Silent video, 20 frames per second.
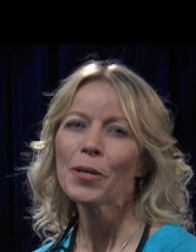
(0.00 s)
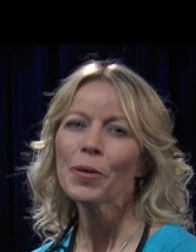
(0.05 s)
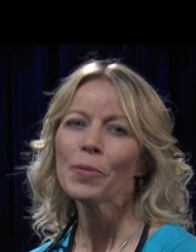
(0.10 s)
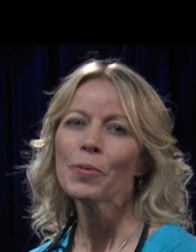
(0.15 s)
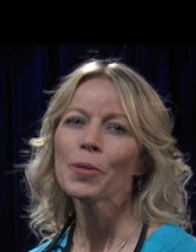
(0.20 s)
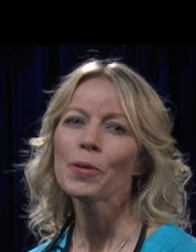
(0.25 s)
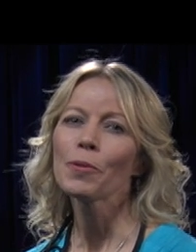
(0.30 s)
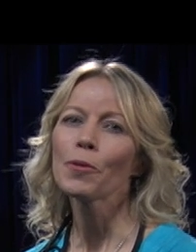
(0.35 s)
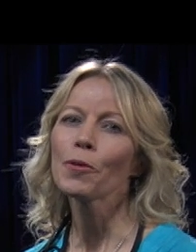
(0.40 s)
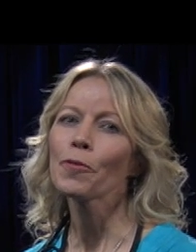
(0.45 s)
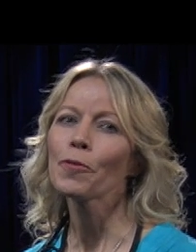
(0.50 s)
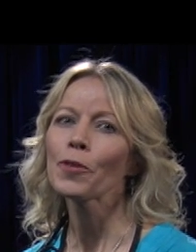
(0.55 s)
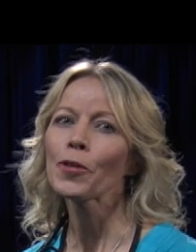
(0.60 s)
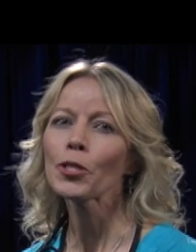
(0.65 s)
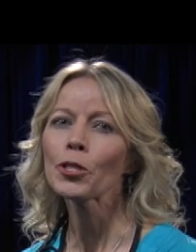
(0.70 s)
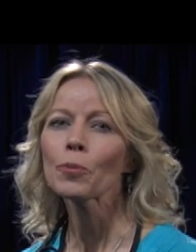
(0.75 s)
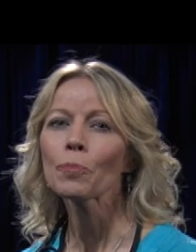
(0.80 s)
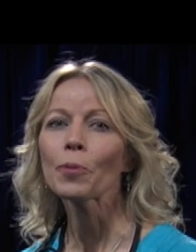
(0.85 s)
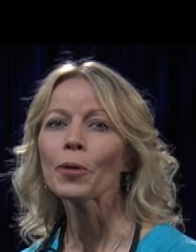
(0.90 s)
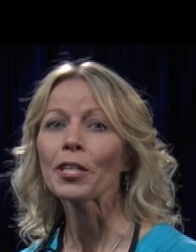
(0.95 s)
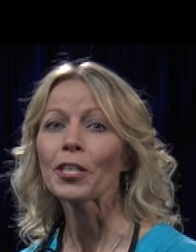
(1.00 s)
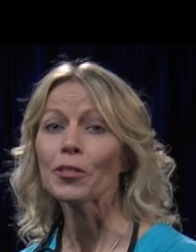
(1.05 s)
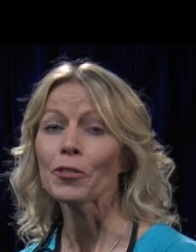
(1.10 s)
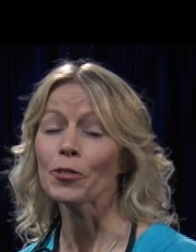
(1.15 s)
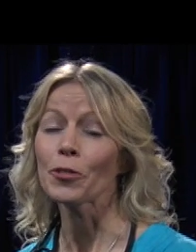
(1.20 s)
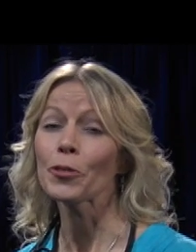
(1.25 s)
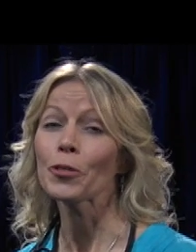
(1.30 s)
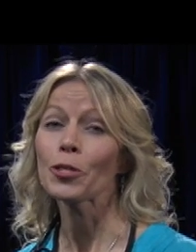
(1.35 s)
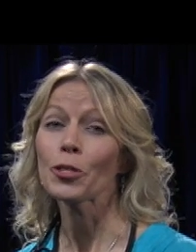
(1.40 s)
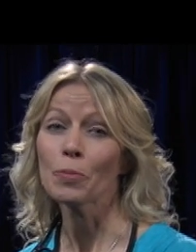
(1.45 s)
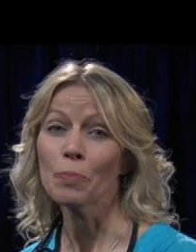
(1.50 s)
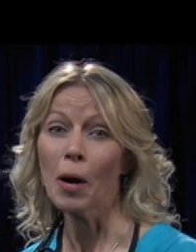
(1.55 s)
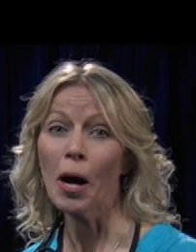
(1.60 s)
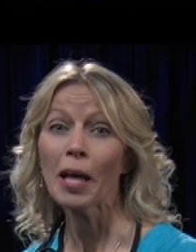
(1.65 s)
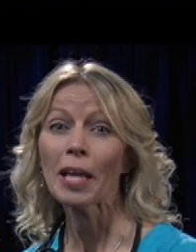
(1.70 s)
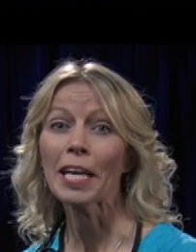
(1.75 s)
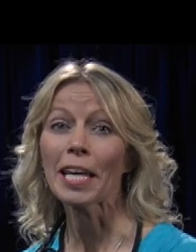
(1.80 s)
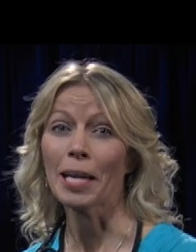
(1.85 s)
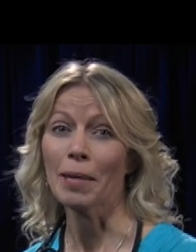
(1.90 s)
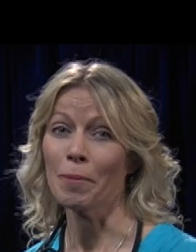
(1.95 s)
We will first bring you to a
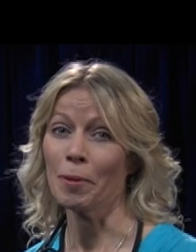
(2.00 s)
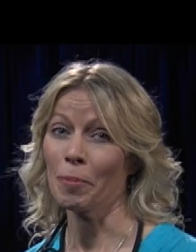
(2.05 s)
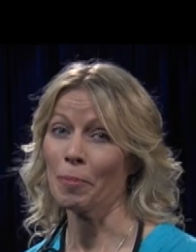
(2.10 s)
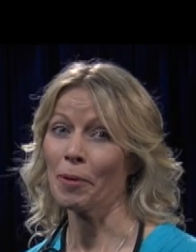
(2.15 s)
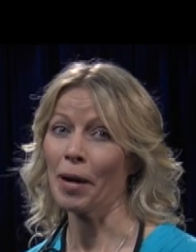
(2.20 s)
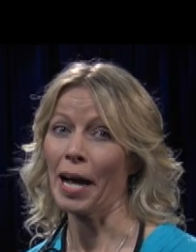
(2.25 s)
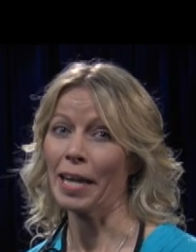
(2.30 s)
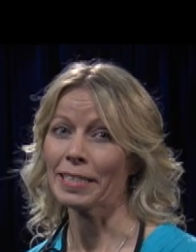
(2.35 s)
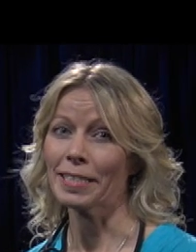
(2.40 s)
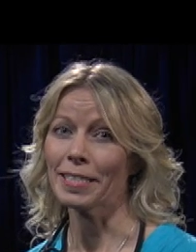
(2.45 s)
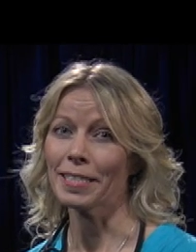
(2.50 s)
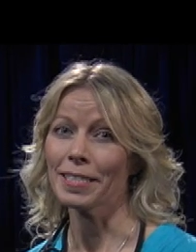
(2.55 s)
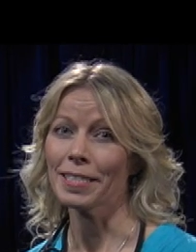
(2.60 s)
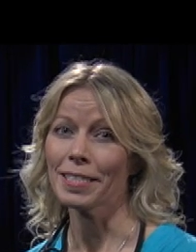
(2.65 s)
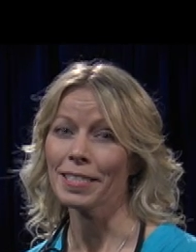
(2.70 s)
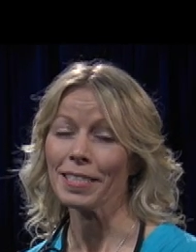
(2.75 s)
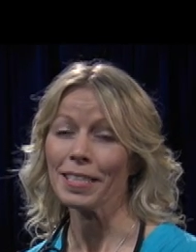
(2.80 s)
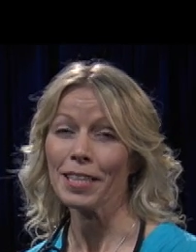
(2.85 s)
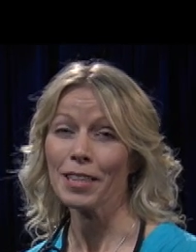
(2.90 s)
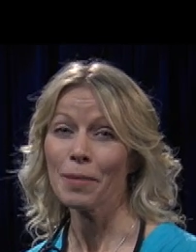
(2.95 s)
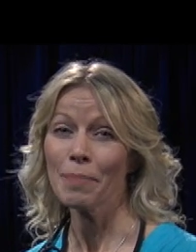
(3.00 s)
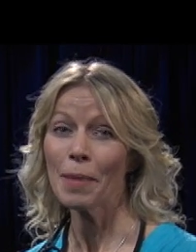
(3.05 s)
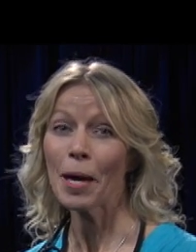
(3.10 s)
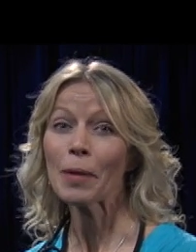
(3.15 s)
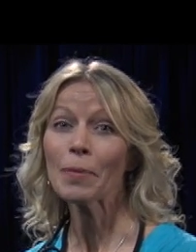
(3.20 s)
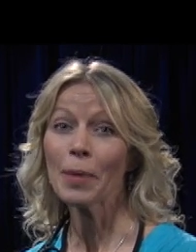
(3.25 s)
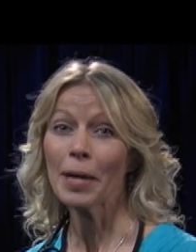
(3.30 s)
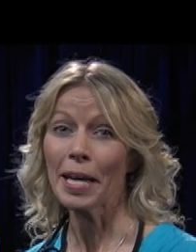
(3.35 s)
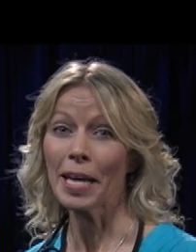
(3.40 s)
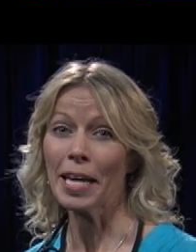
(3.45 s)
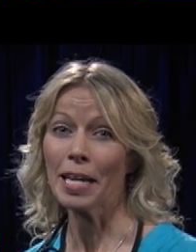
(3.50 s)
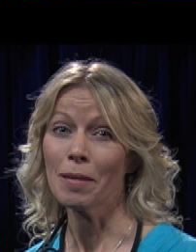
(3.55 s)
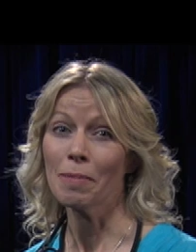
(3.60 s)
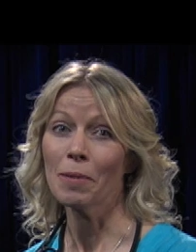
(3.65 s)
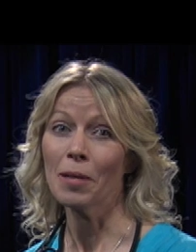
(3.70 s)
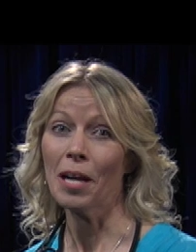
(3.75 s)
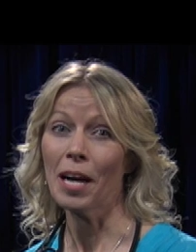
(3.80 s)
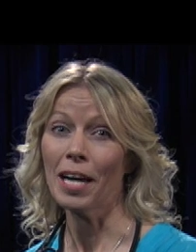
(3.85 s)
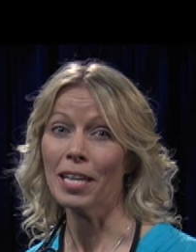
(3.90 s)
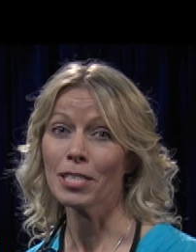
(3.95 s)
small animal practice, the Medway
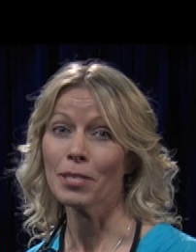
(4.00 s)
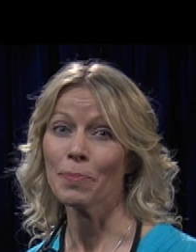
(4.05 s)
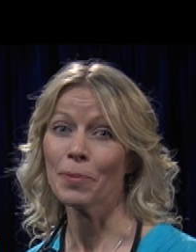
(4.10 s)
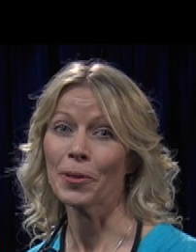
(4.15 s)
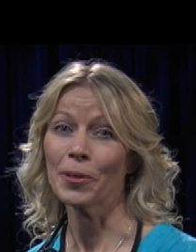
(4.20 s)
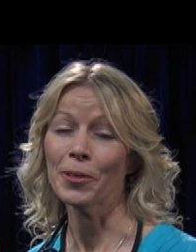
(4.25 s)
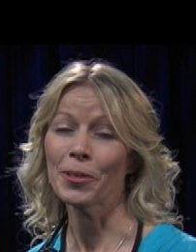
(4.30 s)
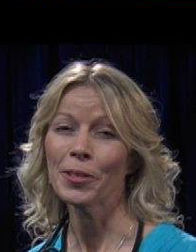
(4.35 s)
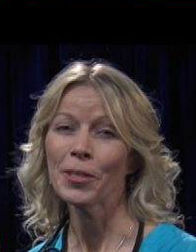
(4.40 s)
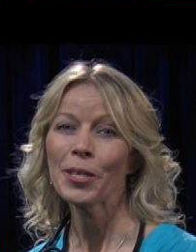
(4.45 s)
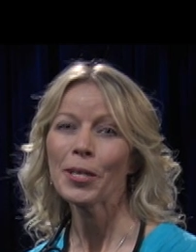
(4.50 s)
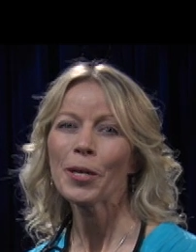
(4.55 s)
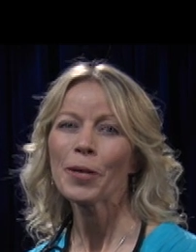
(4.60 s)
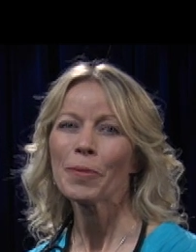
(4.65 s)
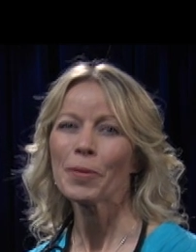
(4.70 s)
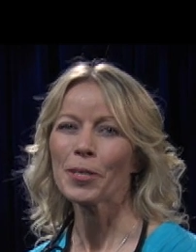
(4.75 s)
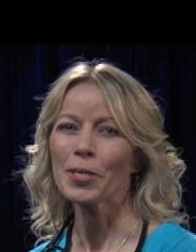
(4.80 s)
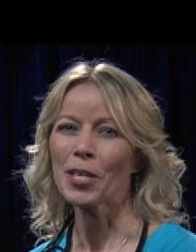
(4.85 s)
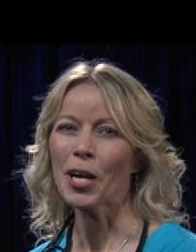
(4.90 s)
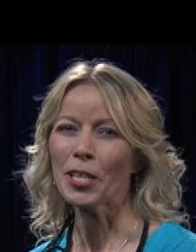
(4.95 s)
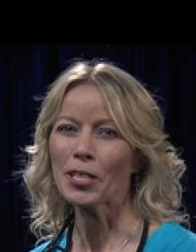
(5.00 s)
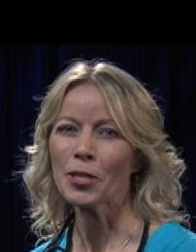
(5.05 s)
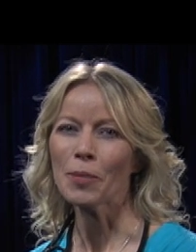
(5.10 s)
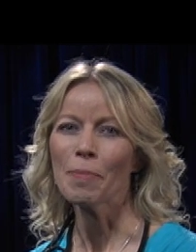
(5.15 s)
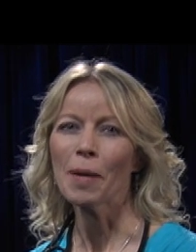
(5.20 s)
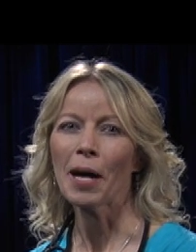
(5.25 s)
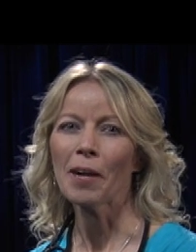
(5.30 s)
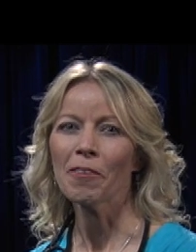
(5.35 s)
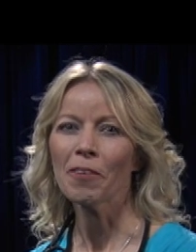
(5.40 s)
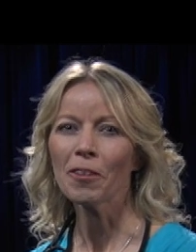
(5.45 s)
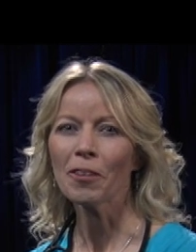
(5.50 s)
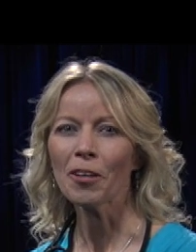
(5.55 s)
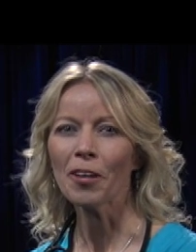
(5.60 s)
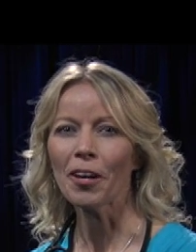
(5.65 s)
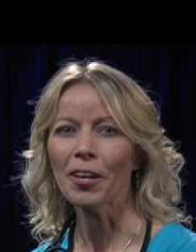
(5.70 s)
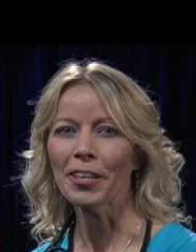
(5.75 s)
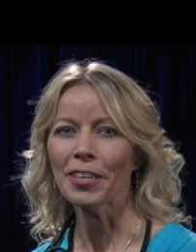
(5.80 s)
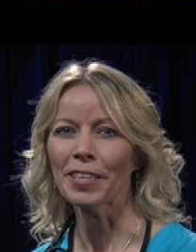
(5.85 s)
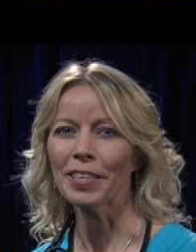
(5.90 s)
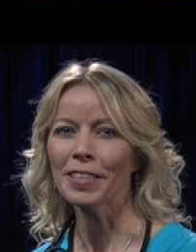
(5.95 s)
Animal Hospital, where Dr. Merrill
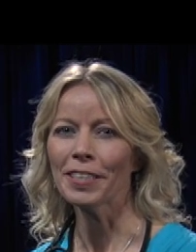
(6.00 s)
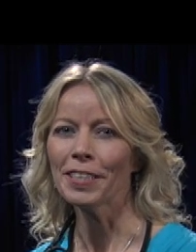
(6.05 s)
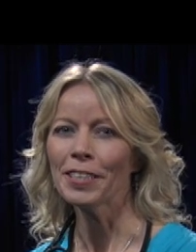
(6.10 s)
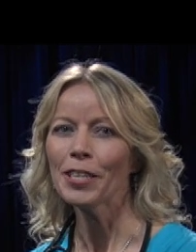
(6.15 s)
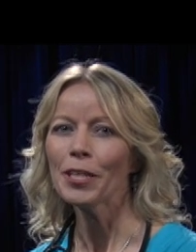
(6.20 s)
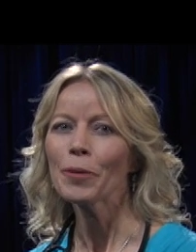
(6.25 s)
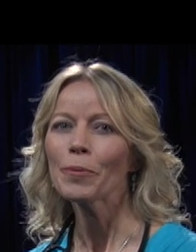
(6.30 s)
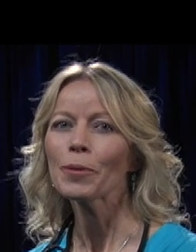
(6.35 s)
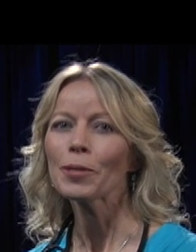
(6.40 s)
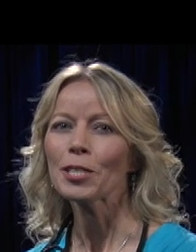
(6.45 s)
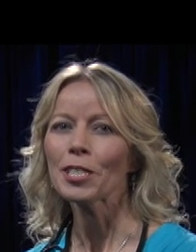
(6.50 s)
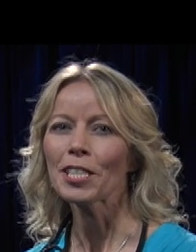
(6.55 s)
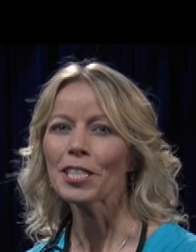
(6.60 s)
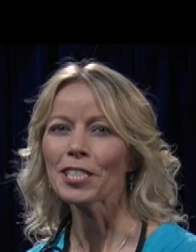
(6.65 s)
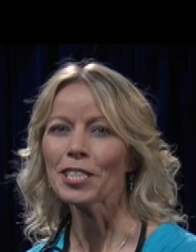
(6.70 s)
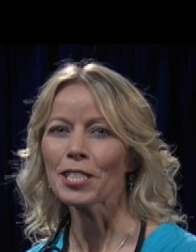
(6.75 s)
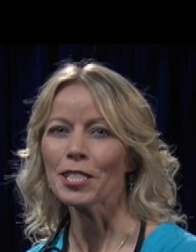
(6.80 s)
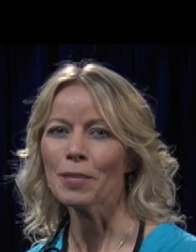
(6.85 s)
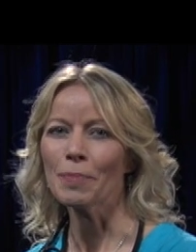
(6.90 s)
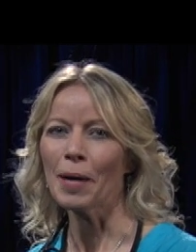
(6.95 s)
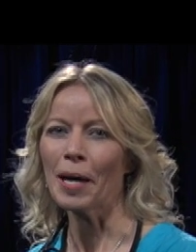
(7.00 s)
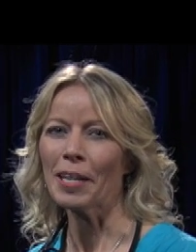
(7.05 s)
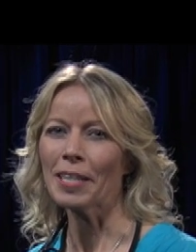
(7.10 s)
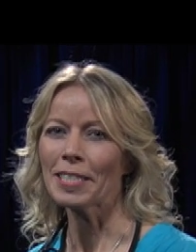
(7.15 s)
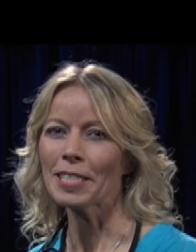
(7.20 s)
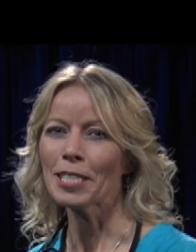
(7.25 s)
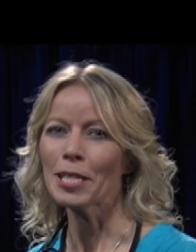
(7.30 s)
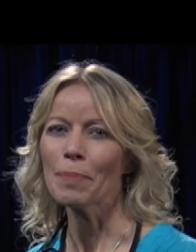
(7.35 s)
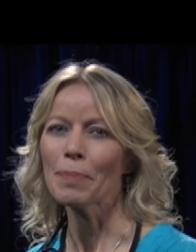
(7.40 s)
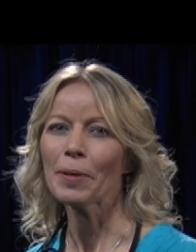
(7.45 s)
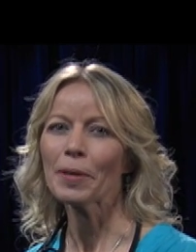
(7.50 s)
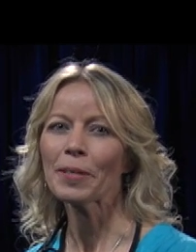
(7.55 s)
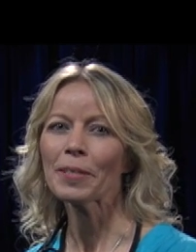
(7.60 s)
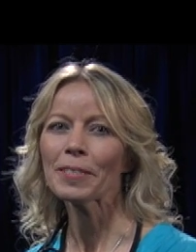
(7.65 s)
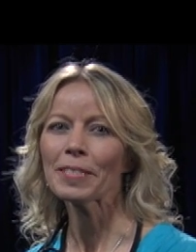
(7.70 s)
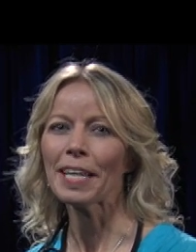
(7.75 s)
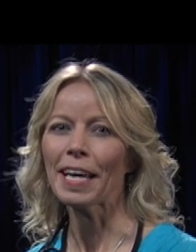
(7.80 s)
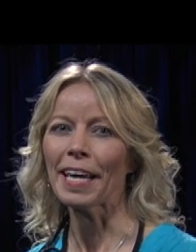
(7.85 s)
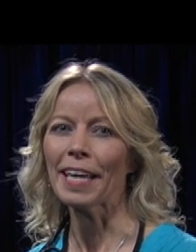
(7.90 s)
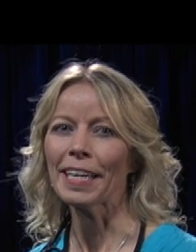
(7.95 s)
Cardin will teach us about a typical
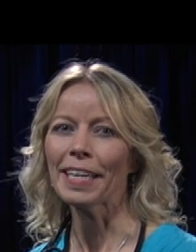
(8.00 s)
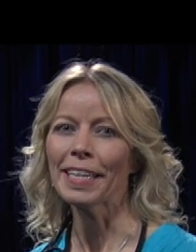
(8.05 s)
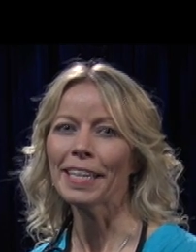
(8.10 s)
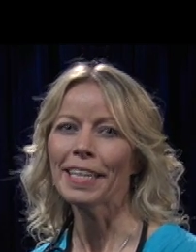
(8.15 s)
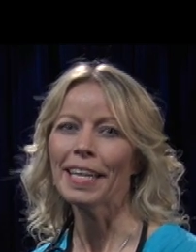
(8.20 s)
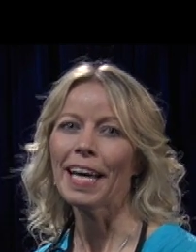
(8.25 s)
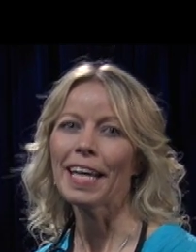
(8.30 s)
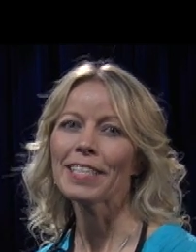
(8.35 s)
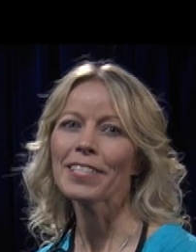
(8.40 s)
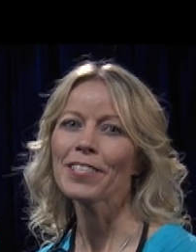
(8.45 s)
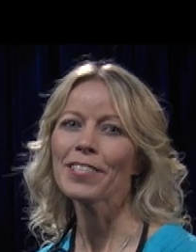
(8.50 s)
day as